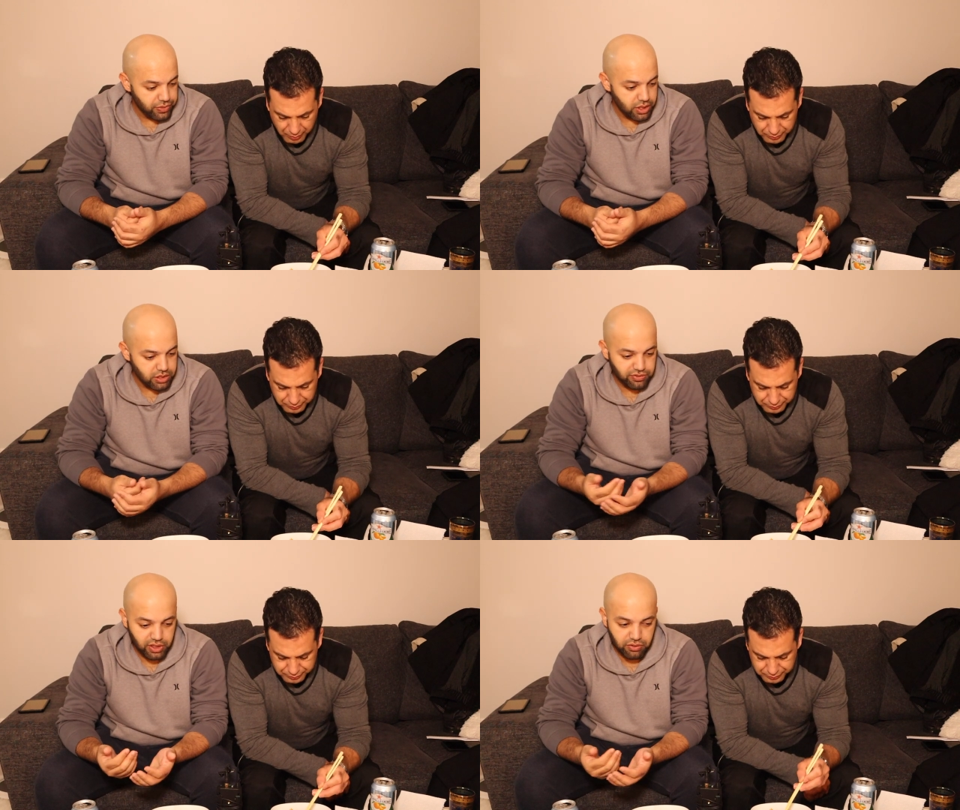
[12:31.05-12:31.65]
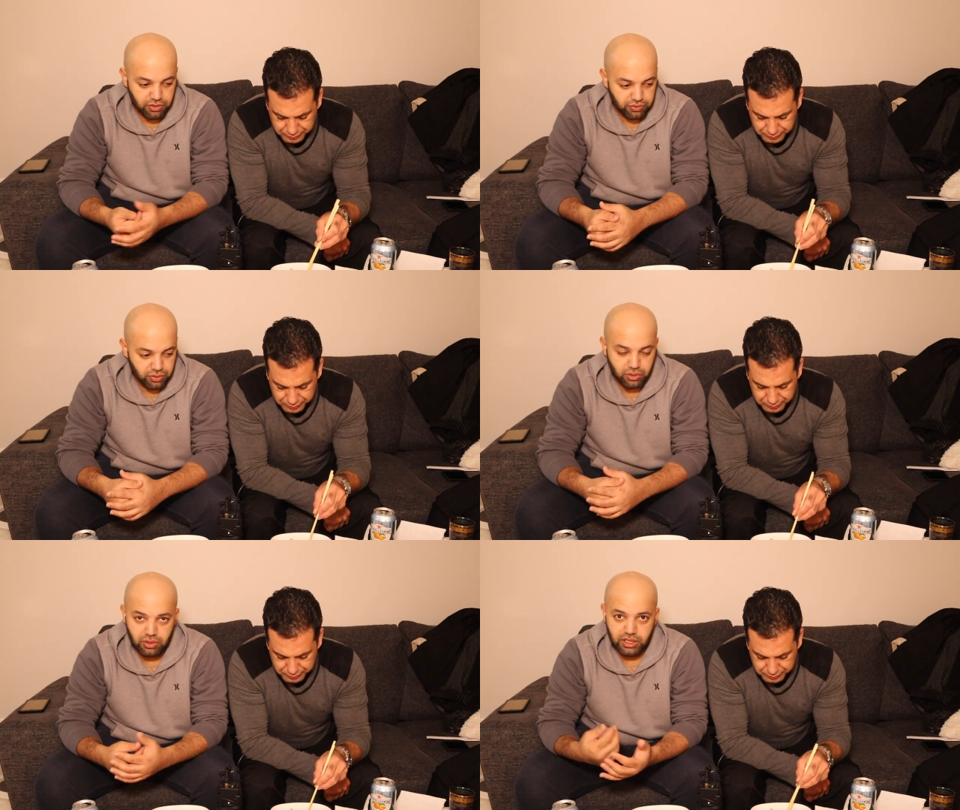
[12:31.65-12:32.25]
Speaker 1: It's
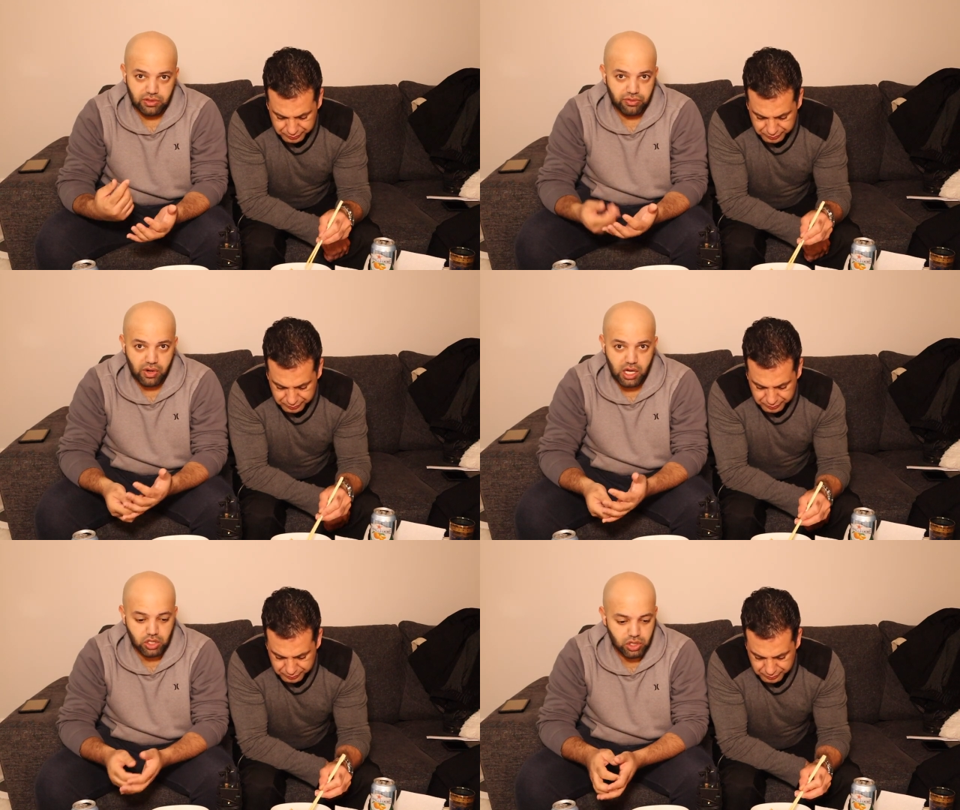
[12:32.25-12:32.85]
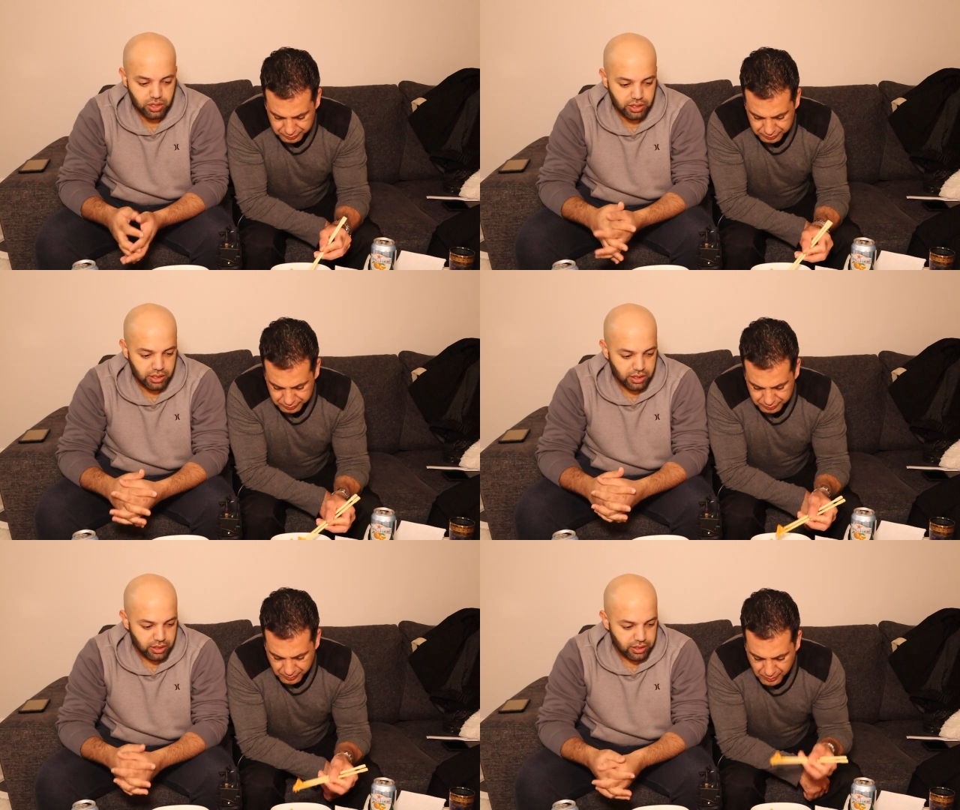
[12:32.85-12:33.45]
flavorful, it's fresh,
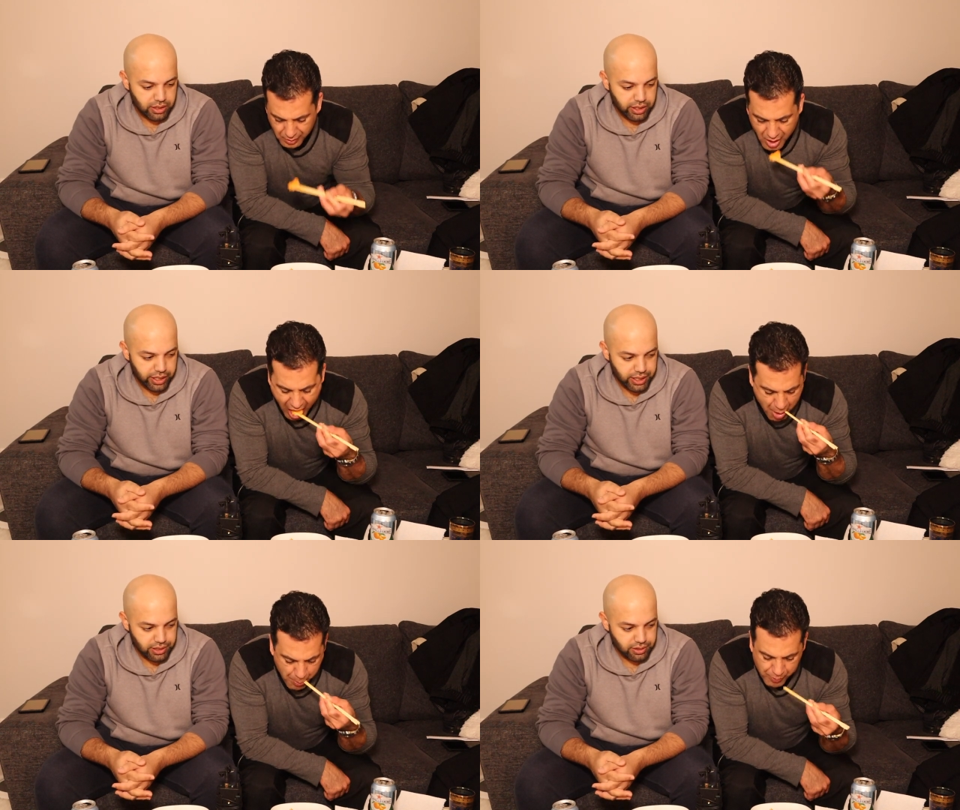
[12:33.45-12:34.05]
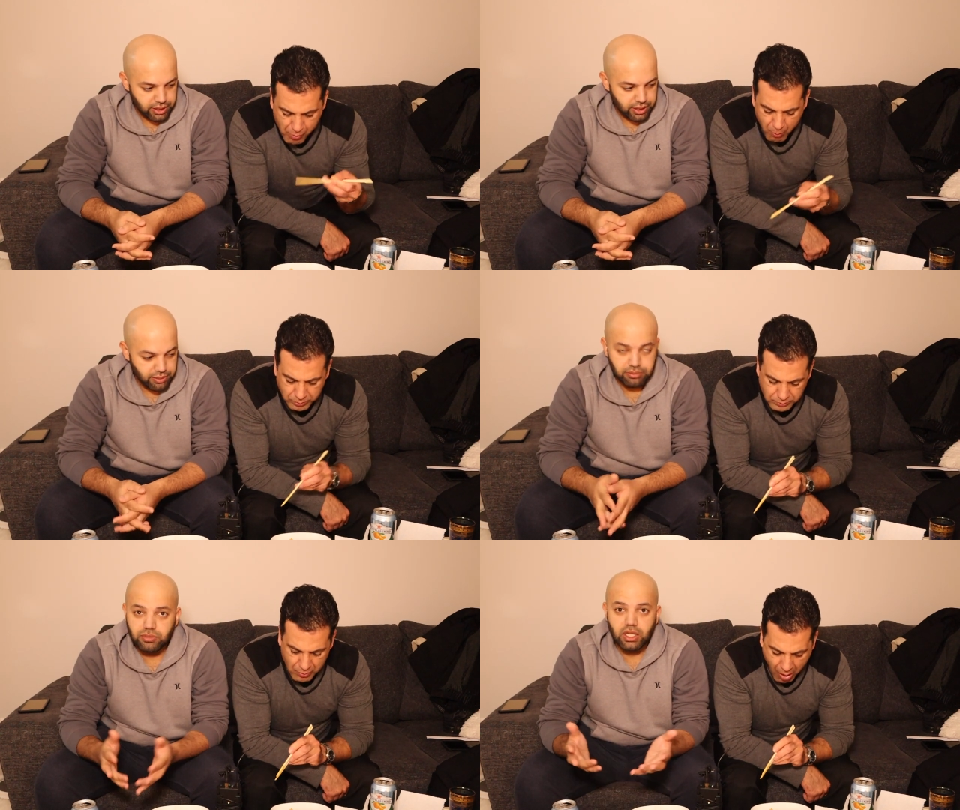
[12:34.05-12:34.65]
and
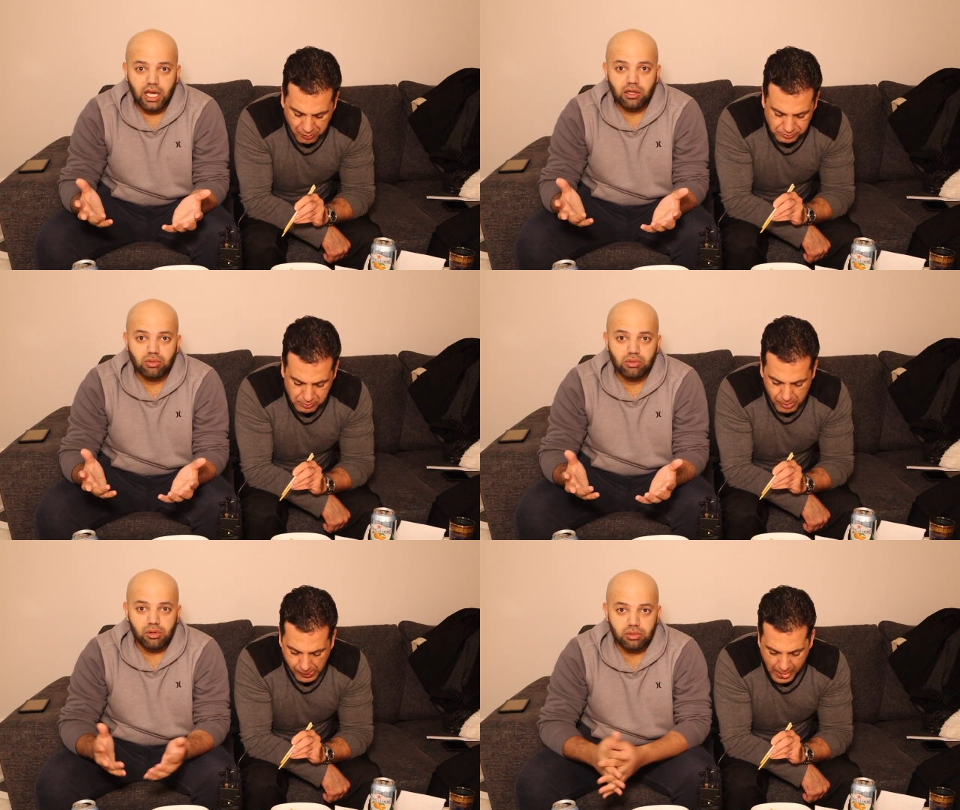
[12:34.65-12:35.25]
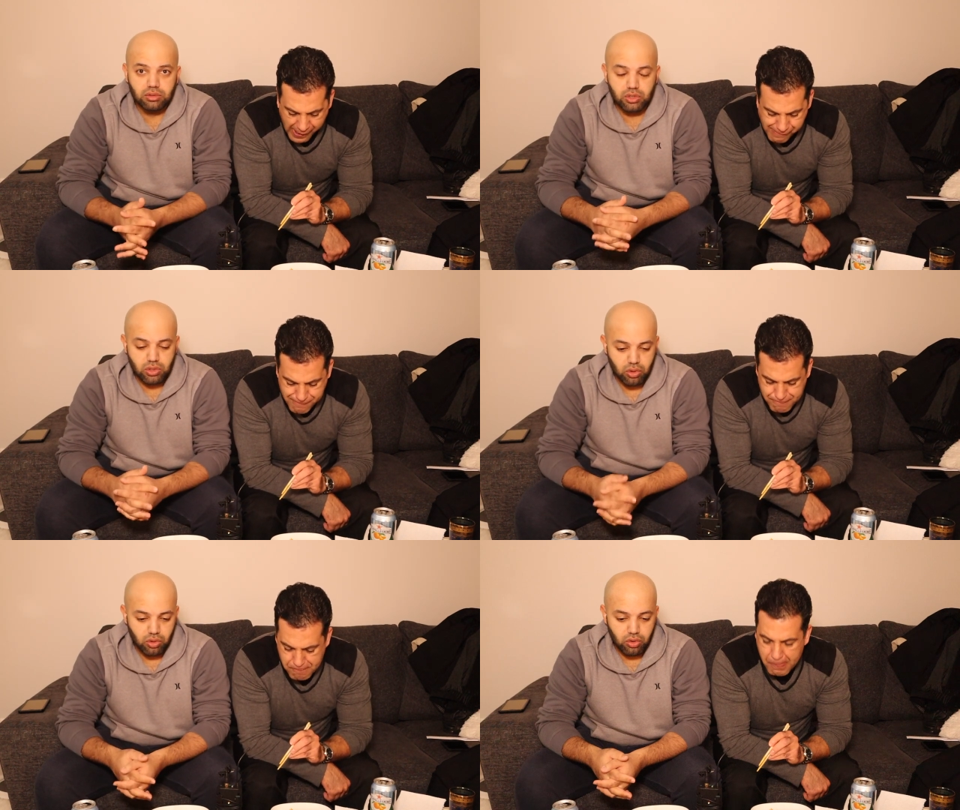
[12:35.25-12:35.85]
can't go wrong.
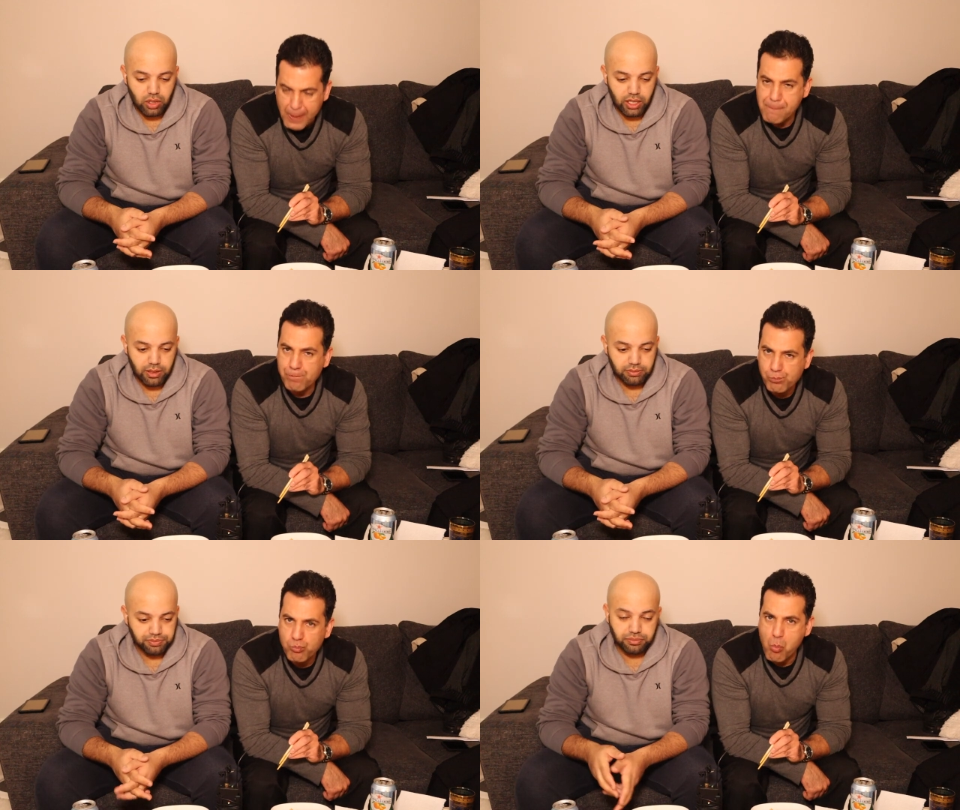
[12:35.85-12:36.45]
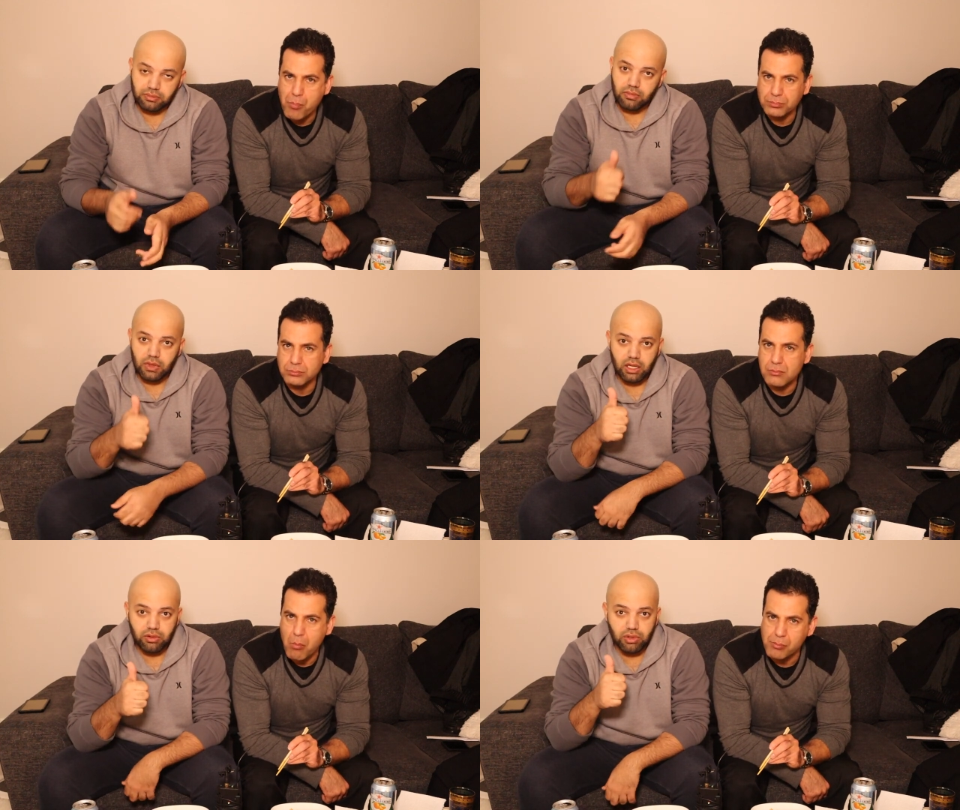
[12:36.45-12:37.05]
So,
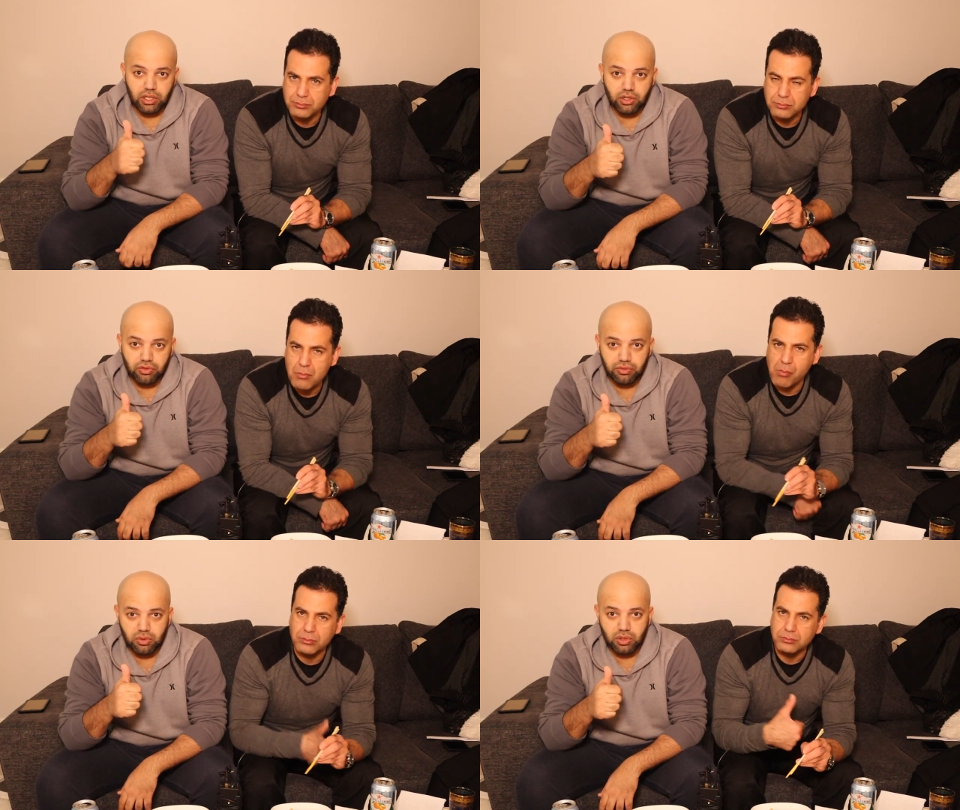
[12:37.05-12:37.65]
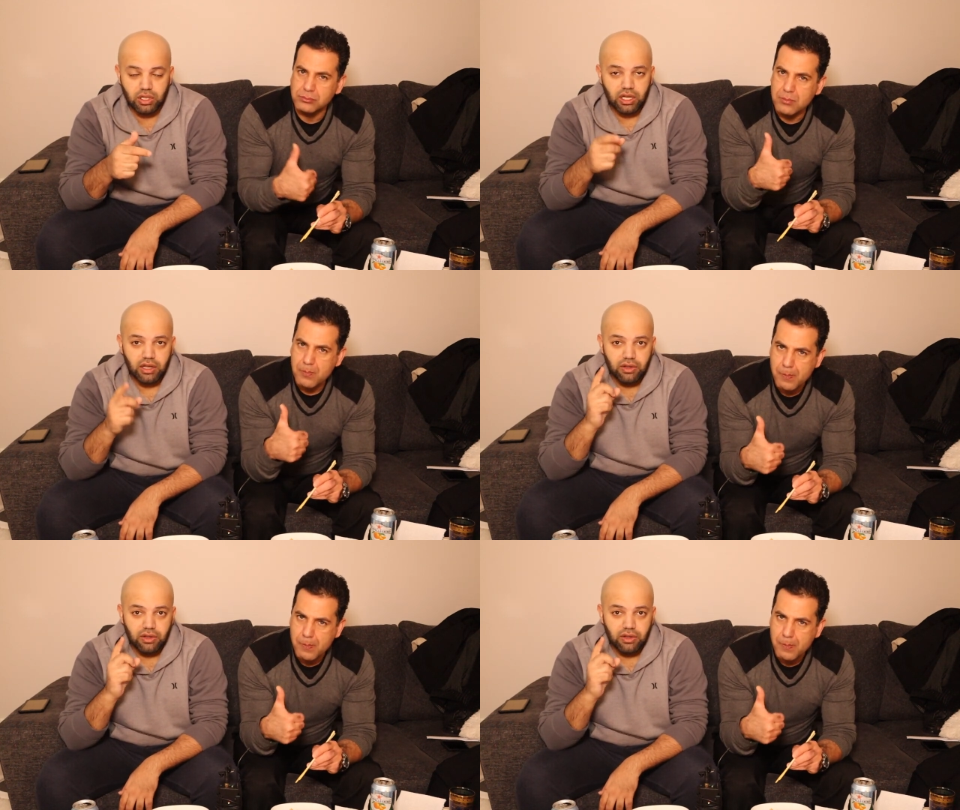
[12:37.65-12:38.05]
really good food.